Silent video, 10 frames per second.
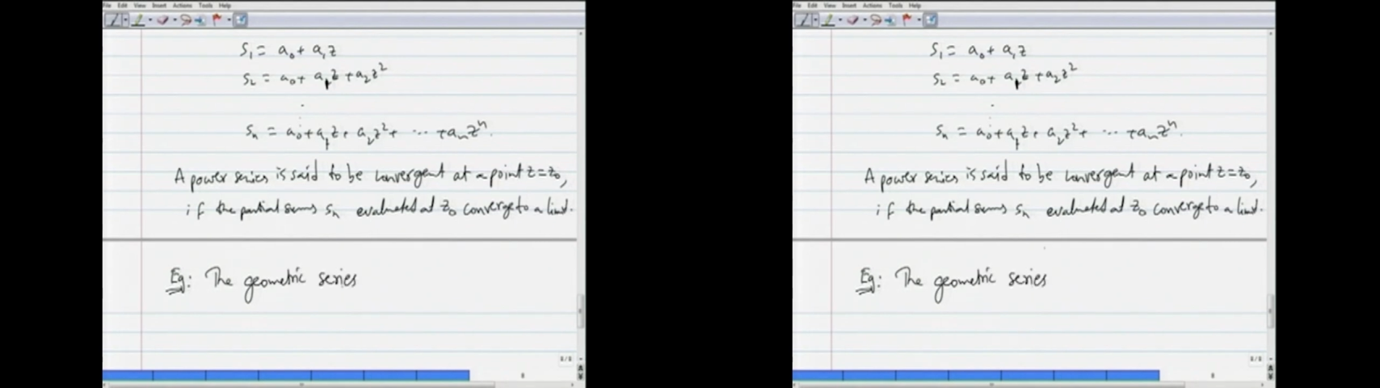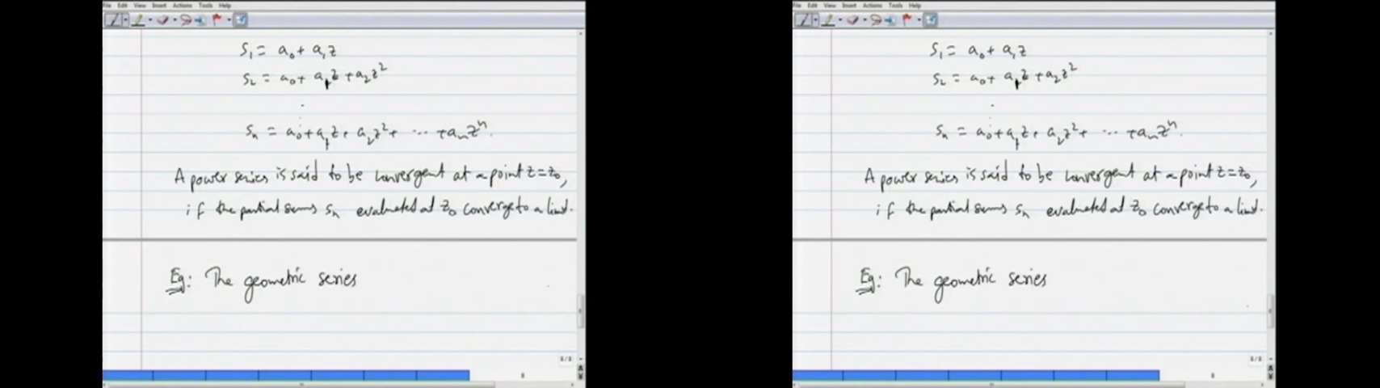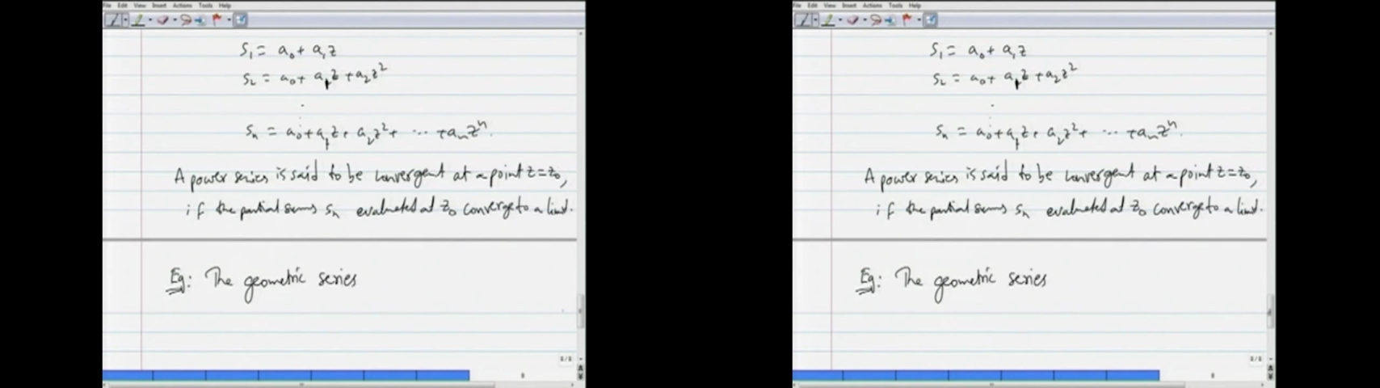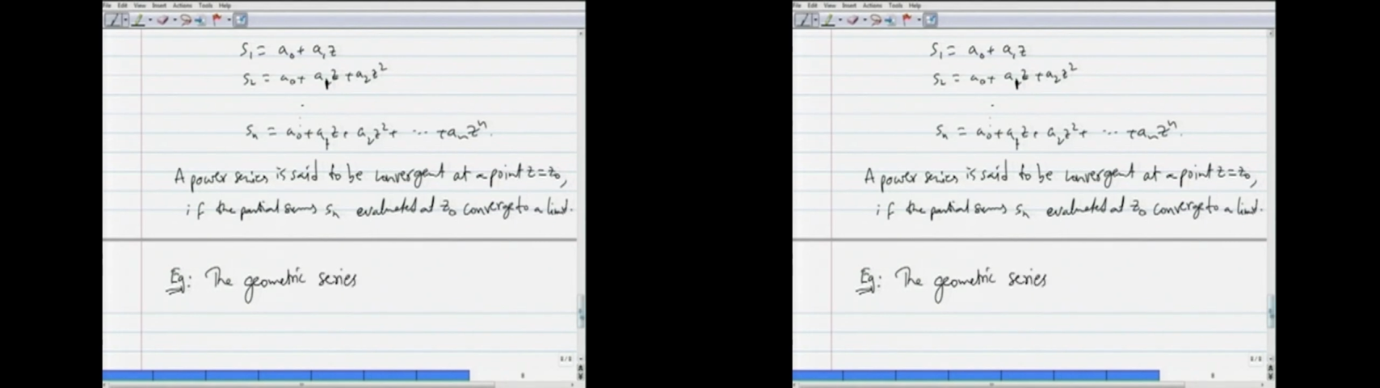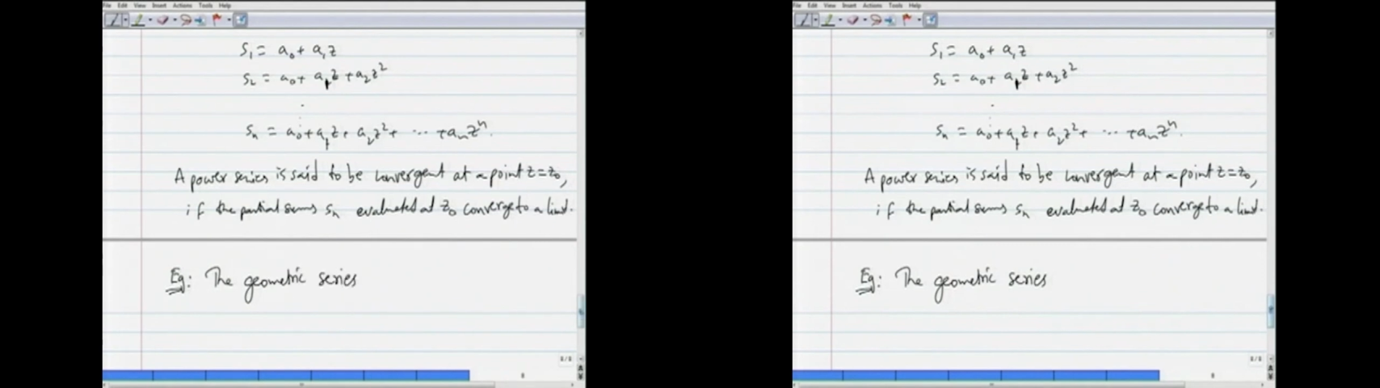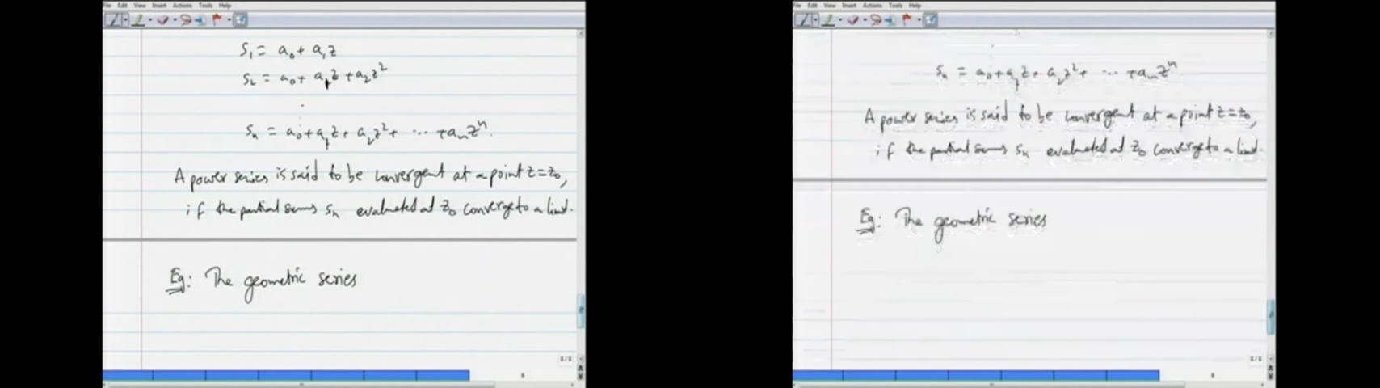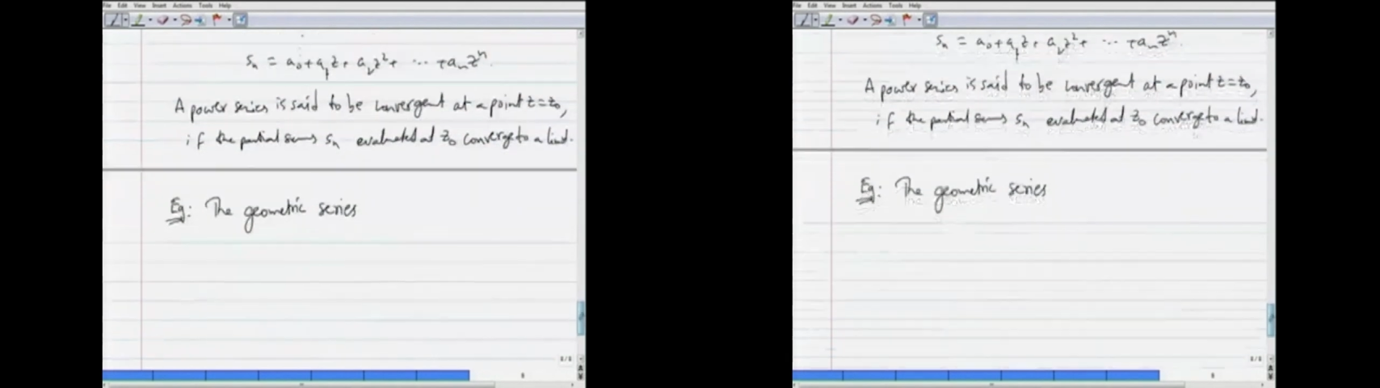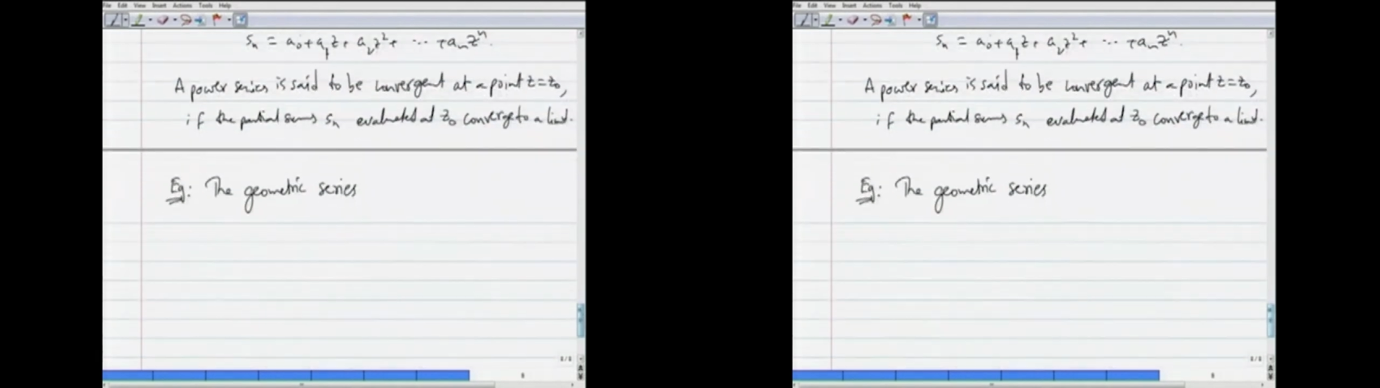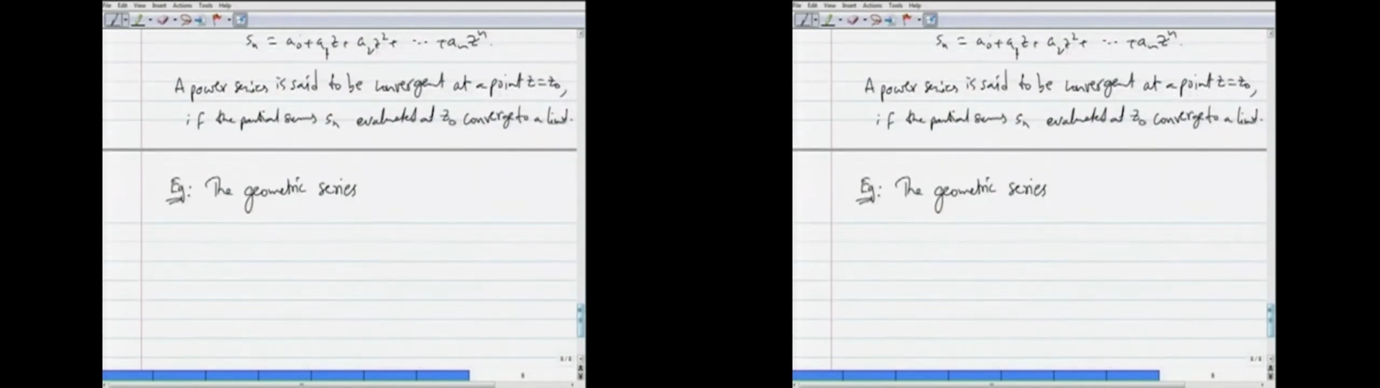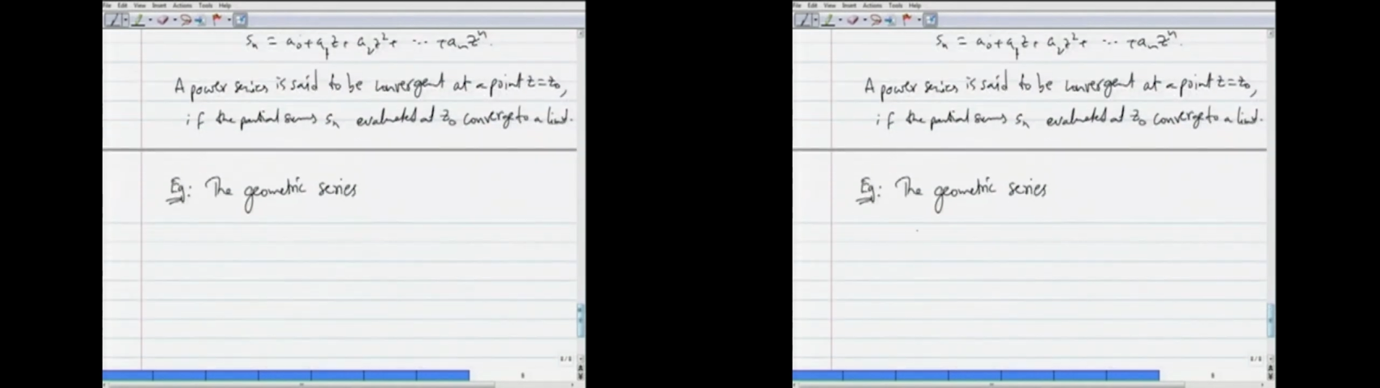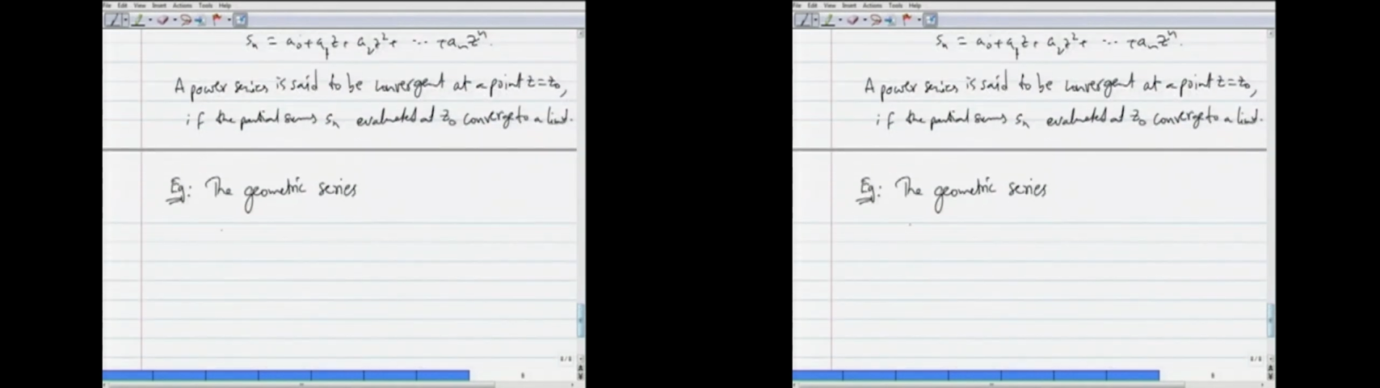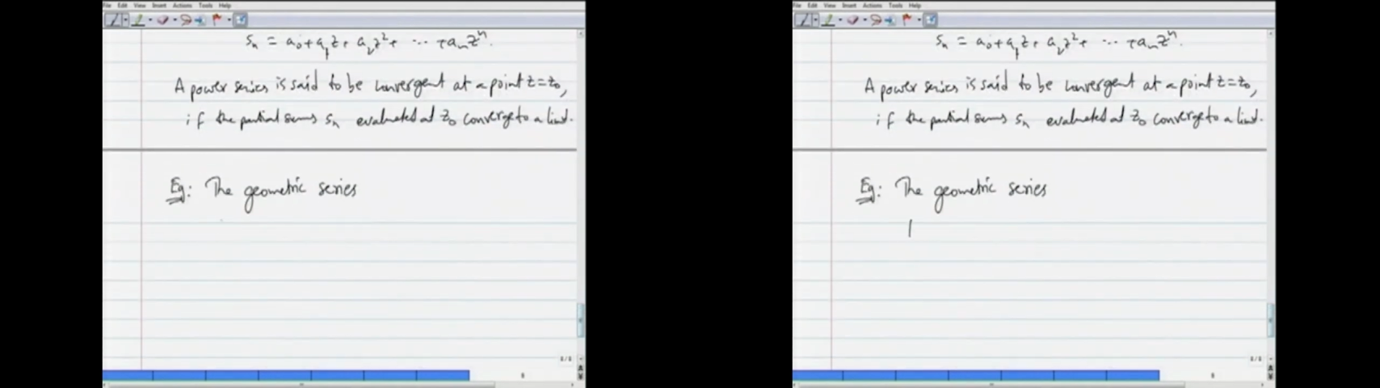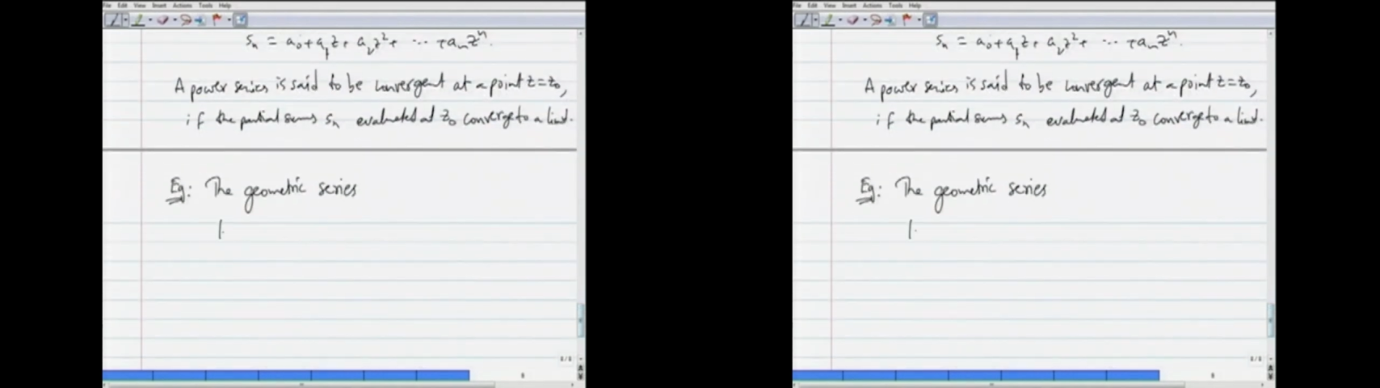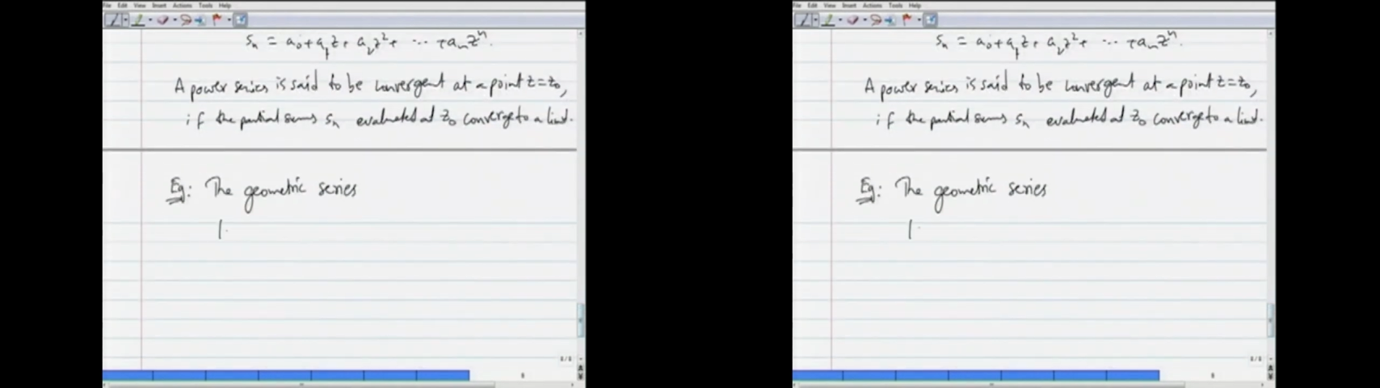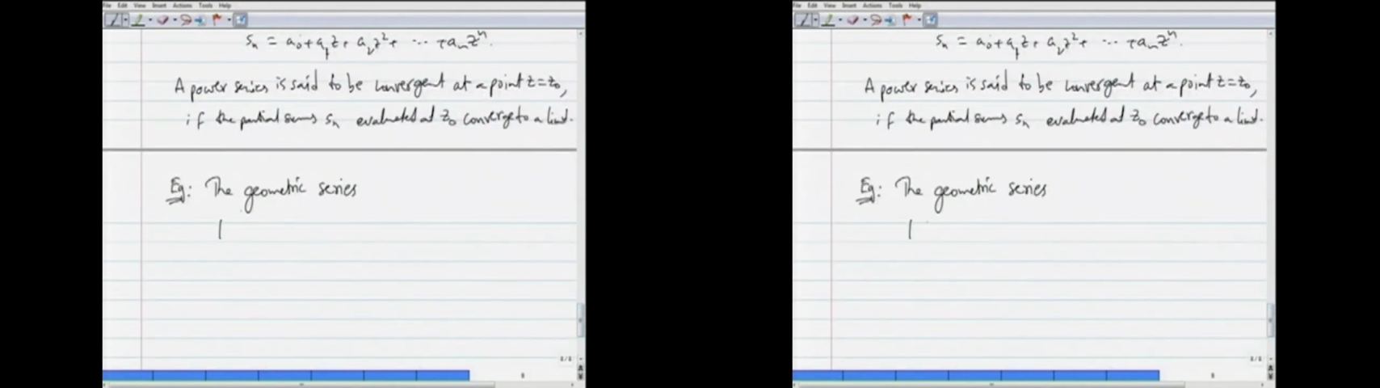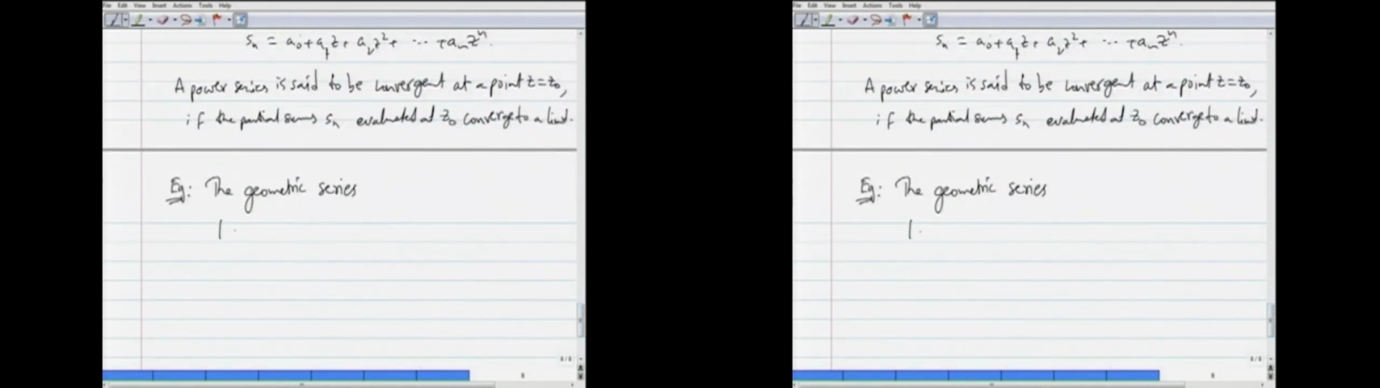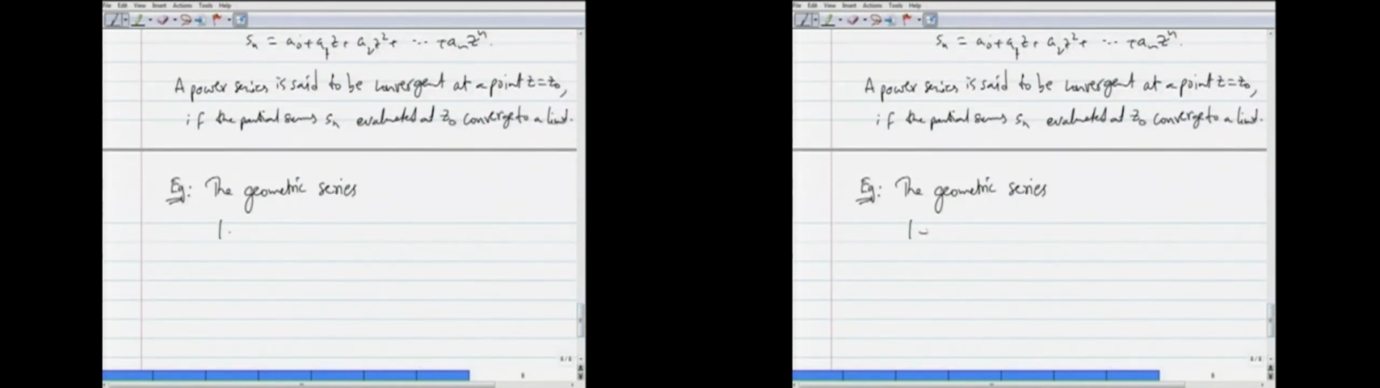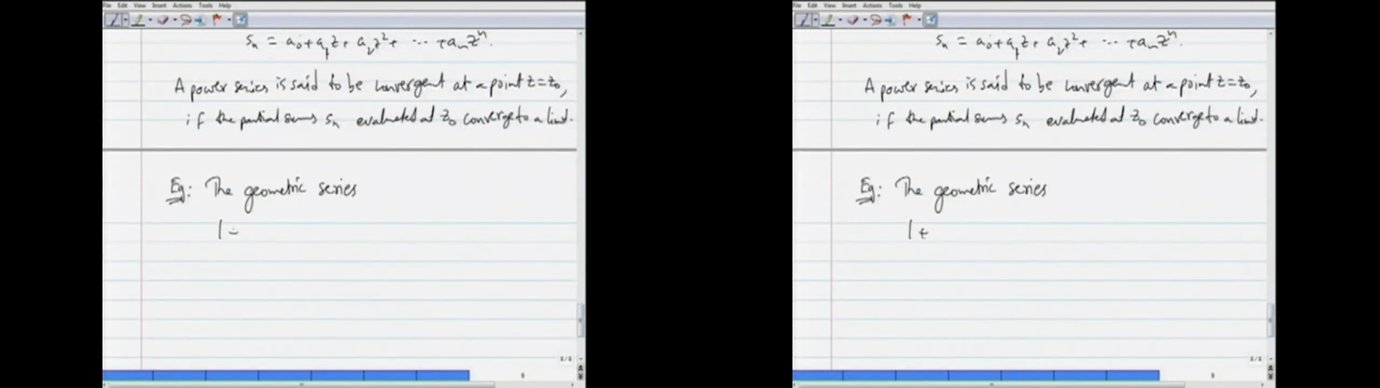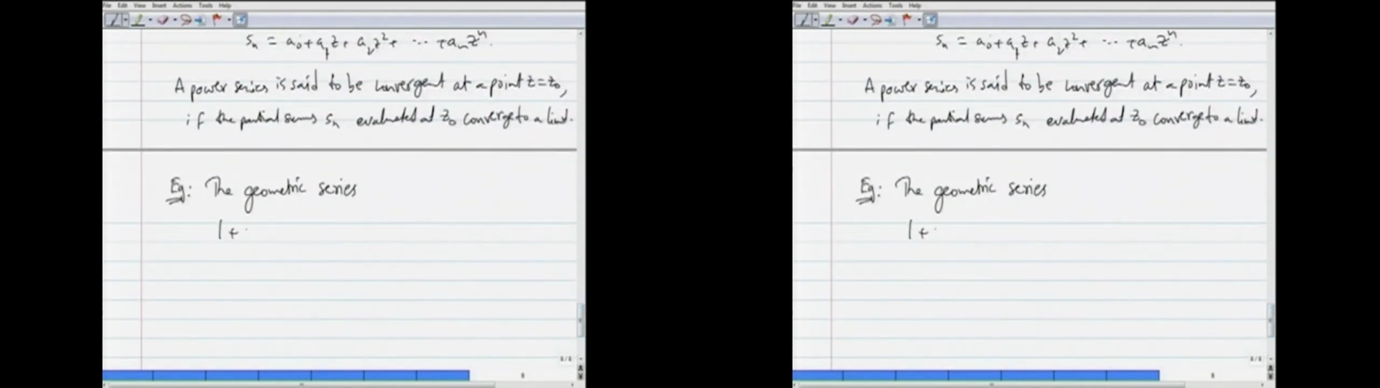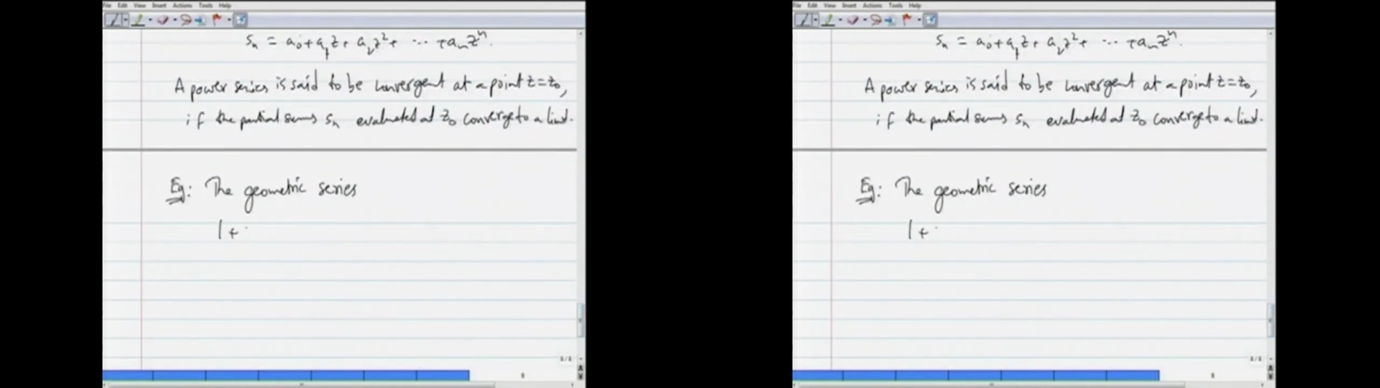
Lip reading: (no speaker visible)